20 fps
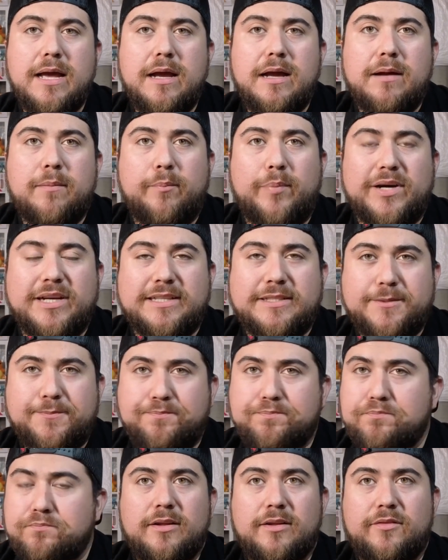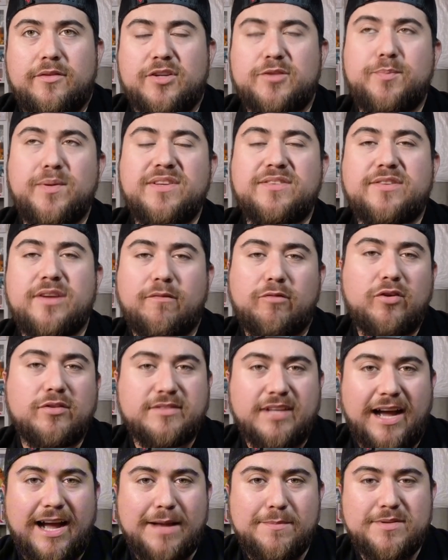But there's been several
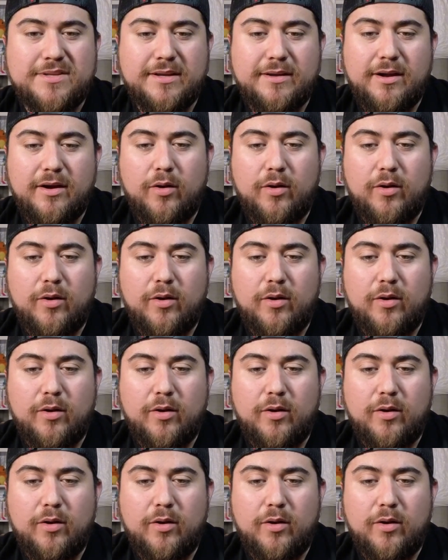times